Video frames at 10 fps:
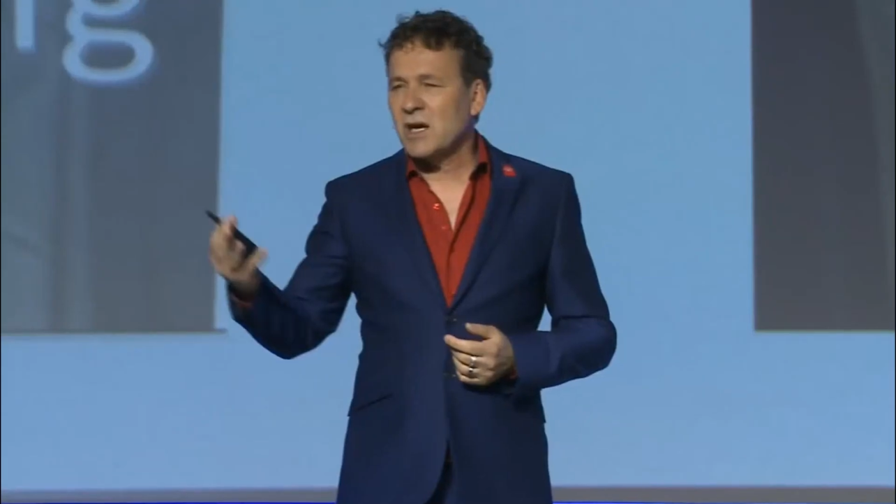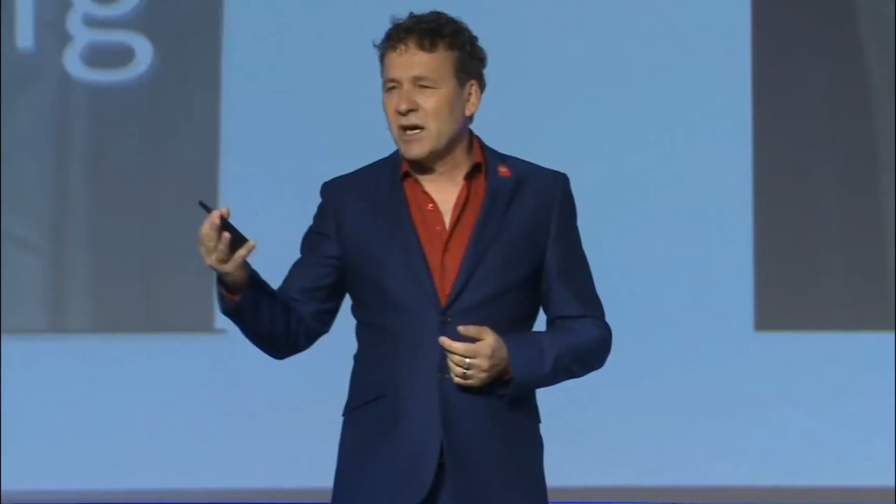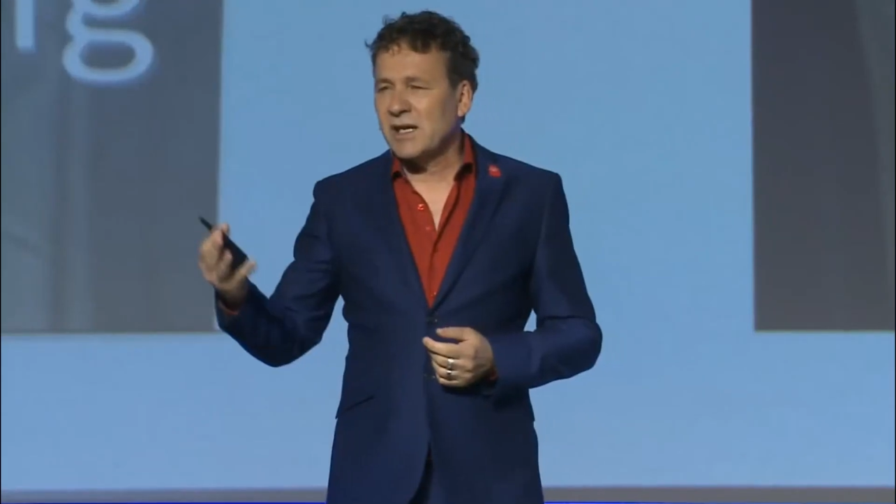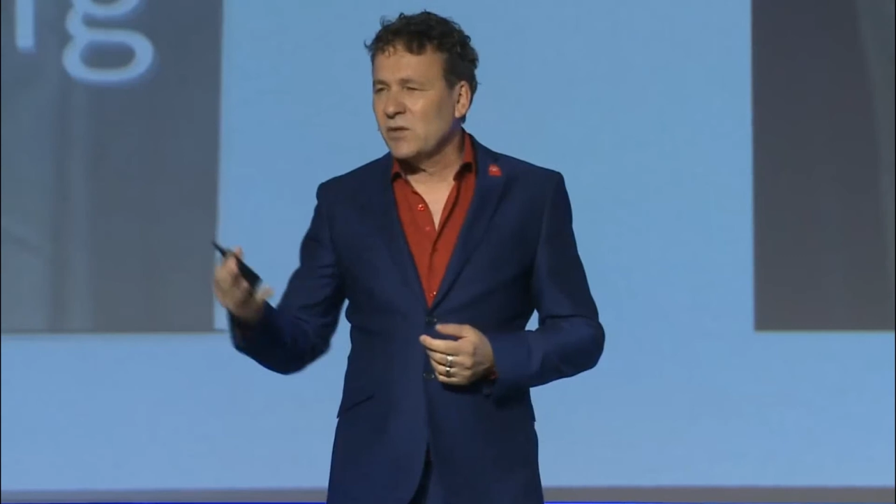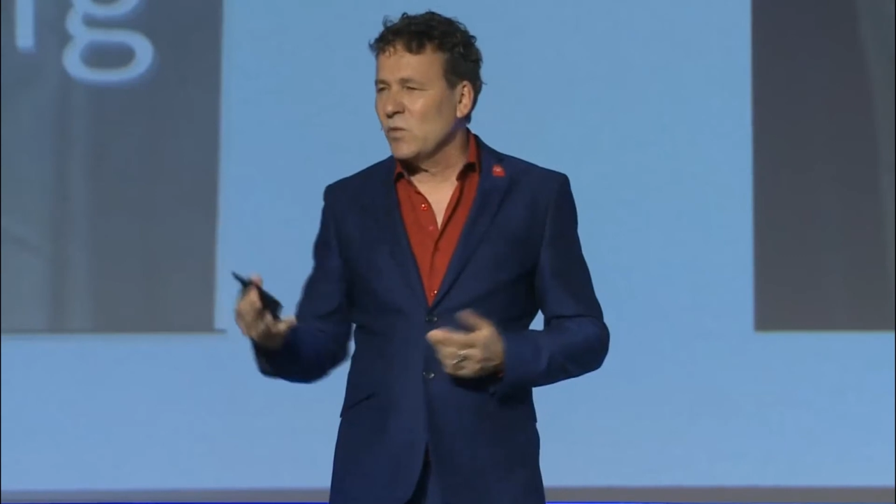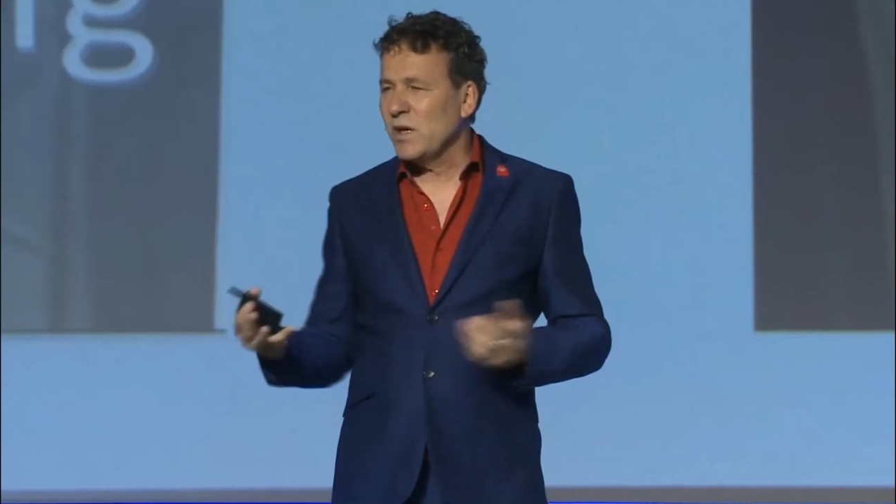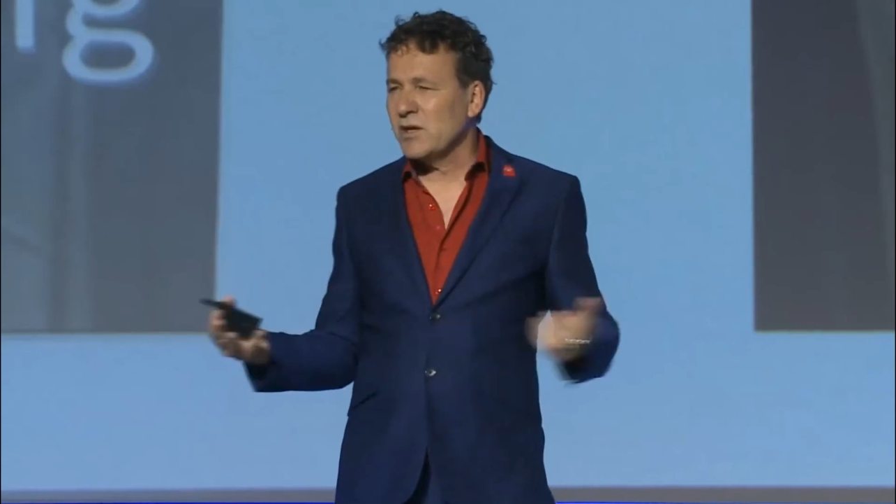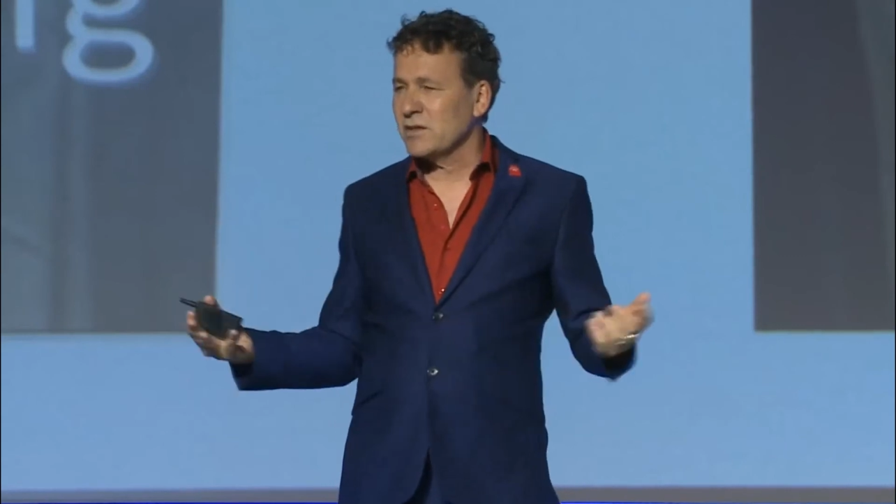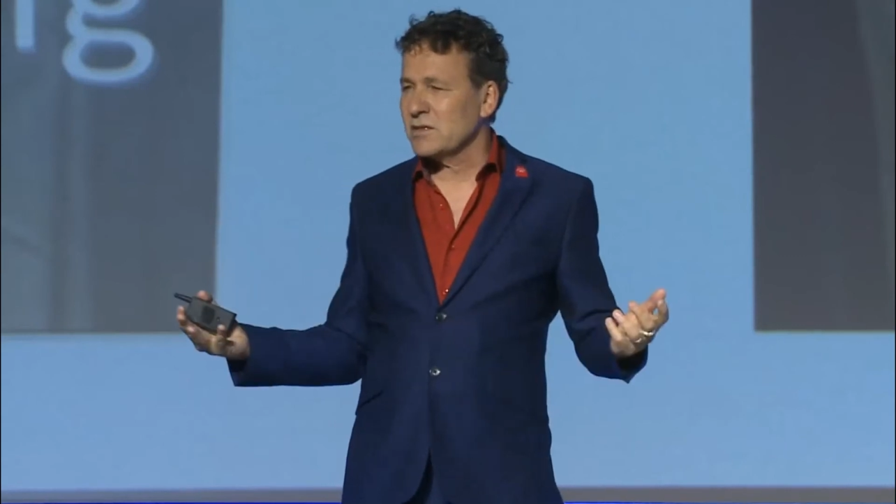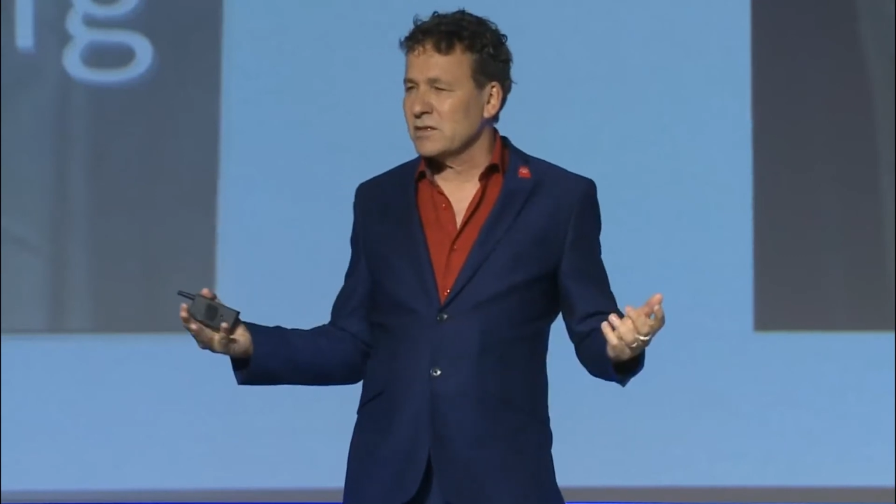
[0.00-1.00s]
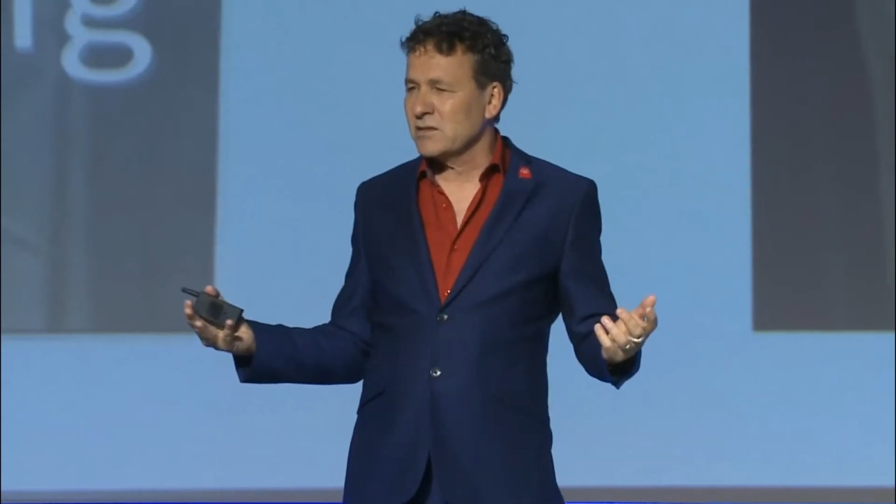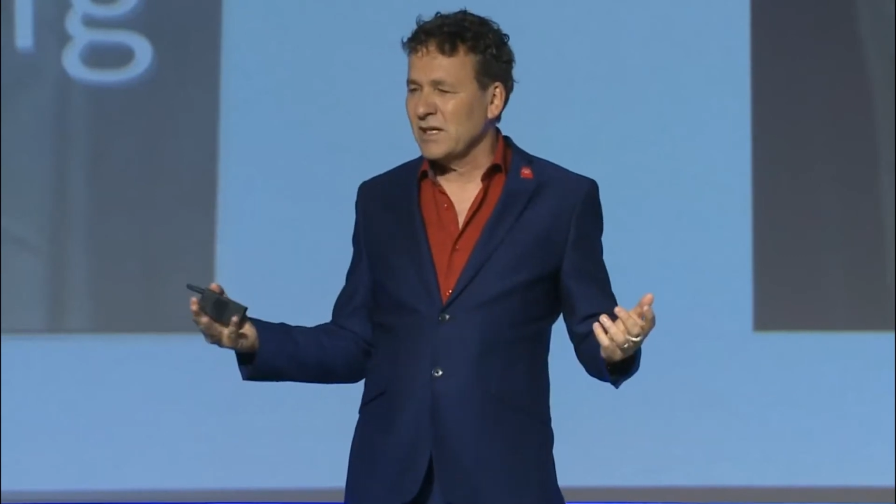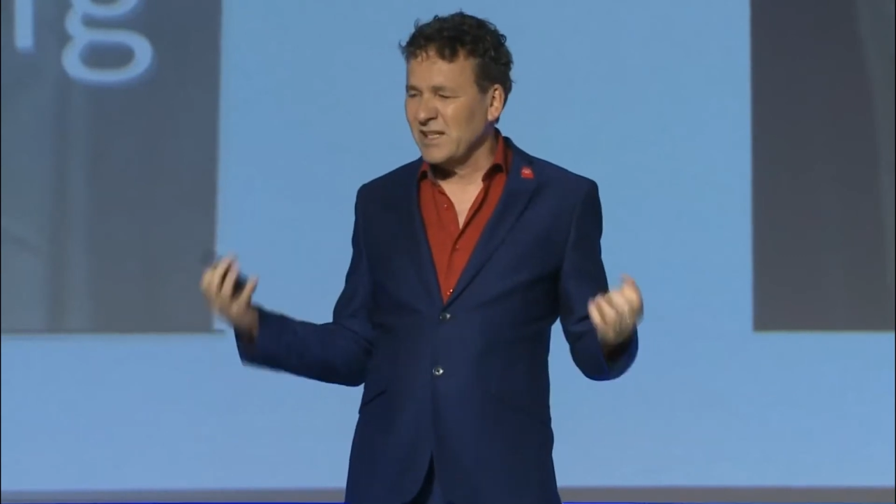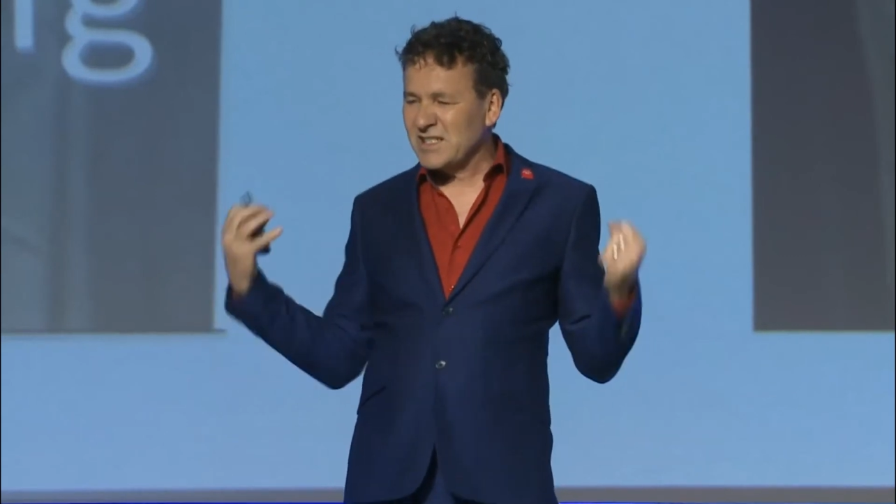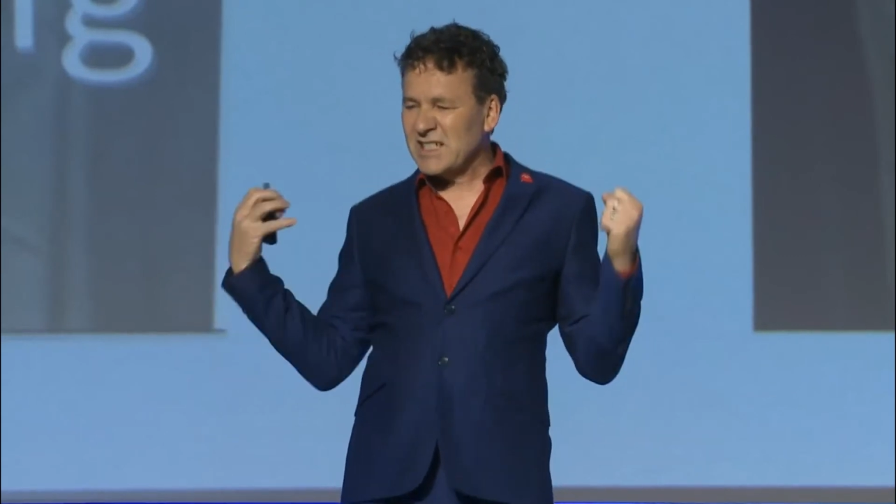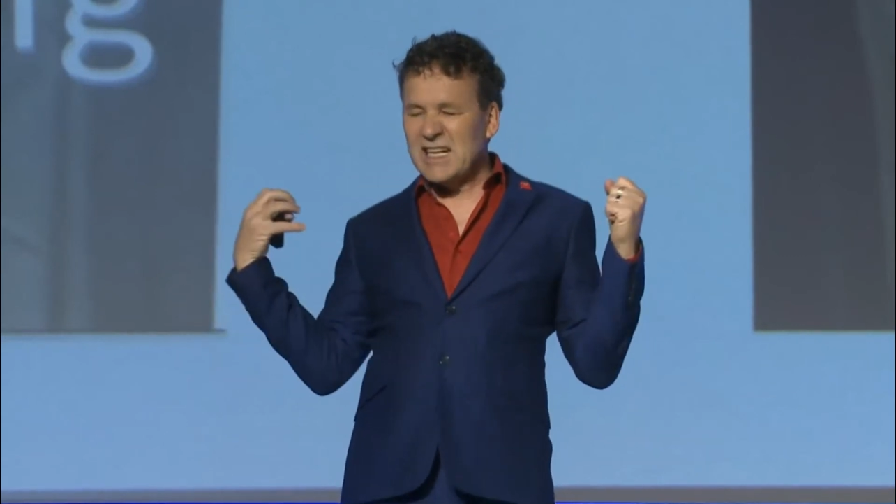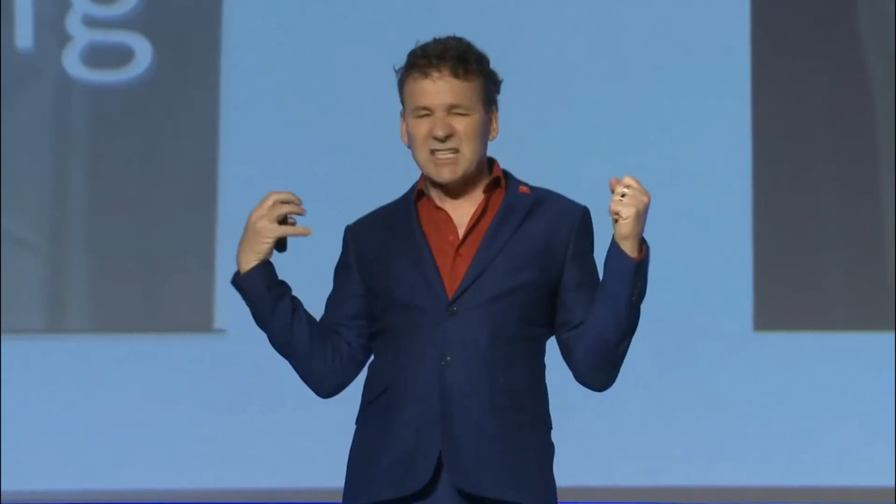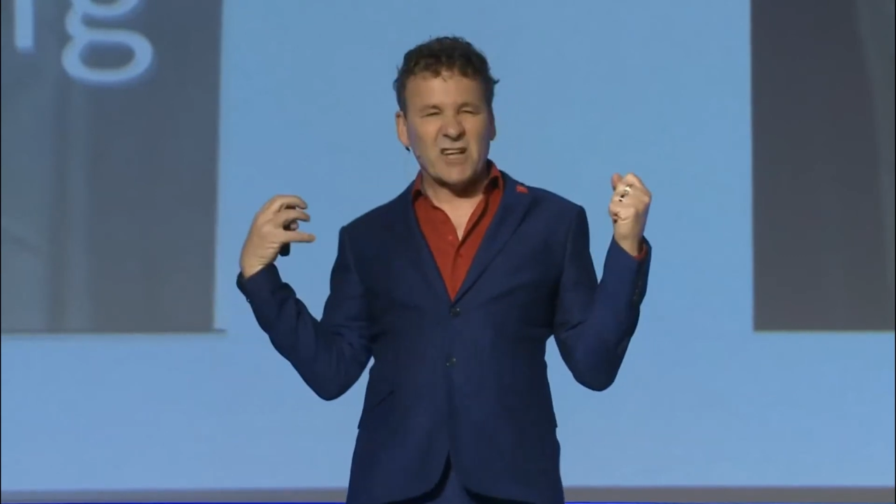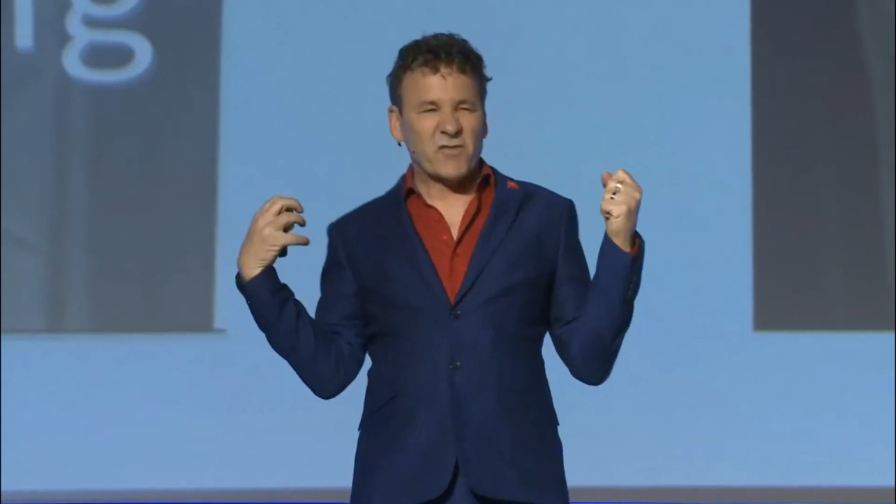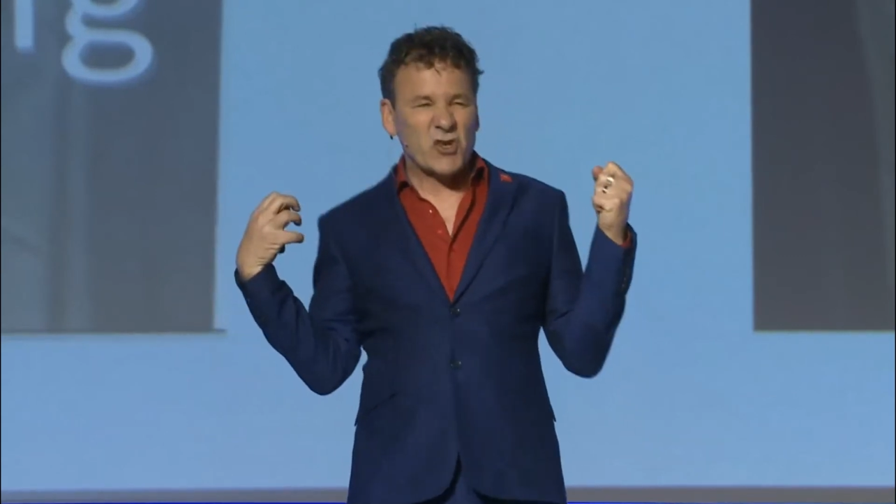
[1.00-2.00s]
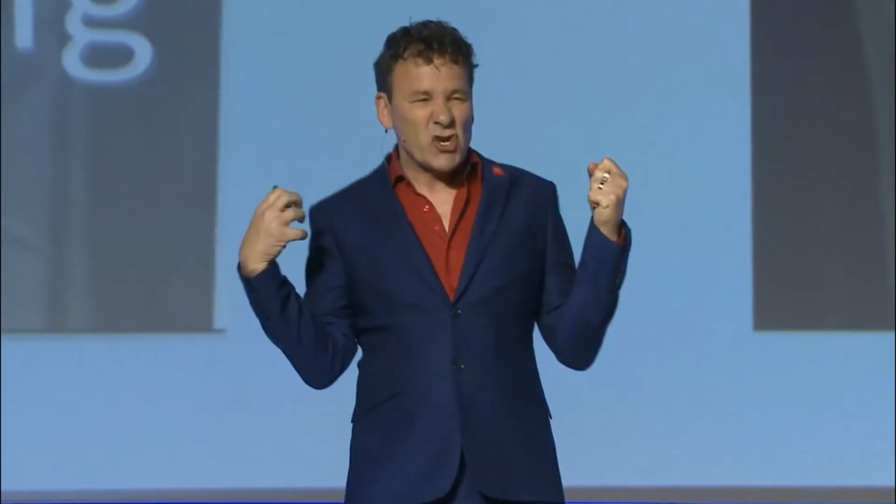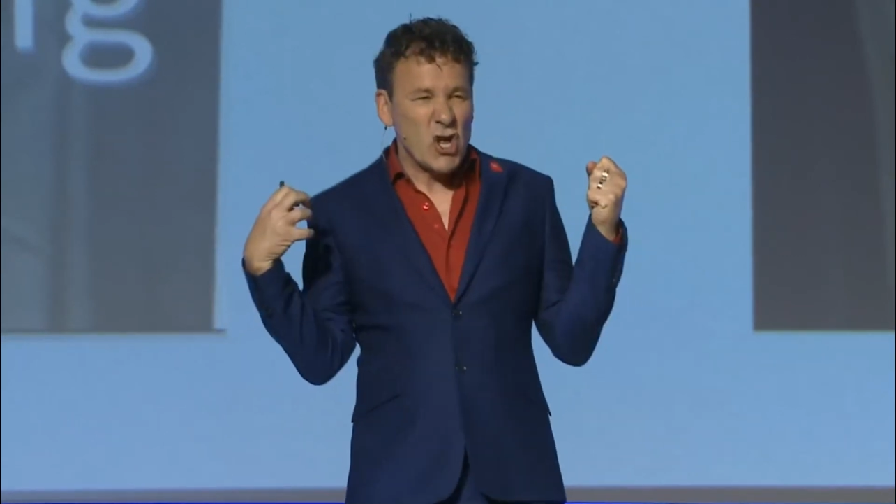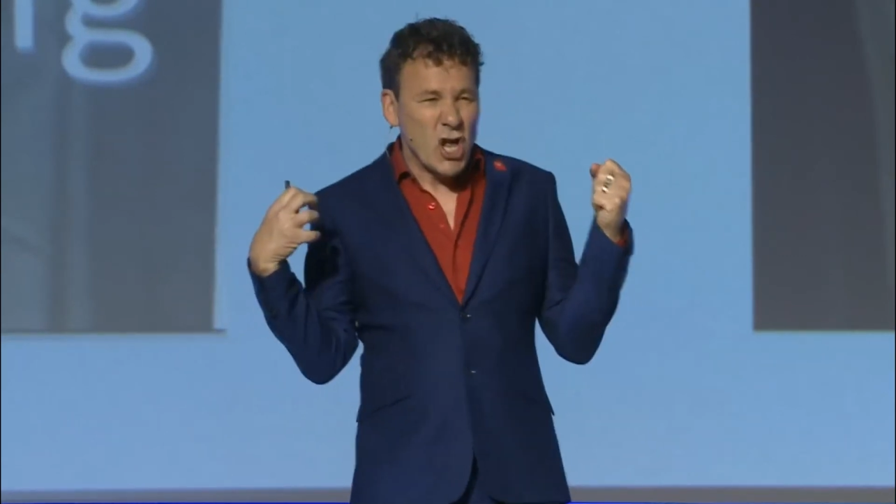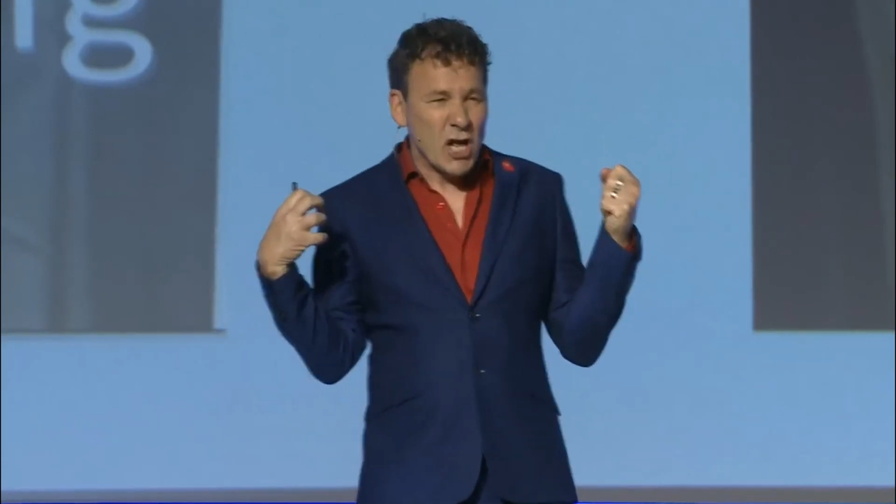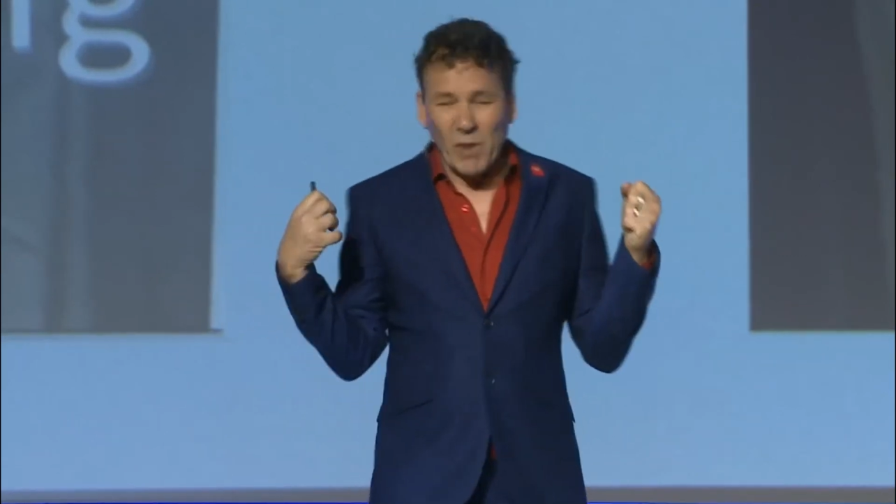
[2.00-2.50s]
and winners and the sense of, I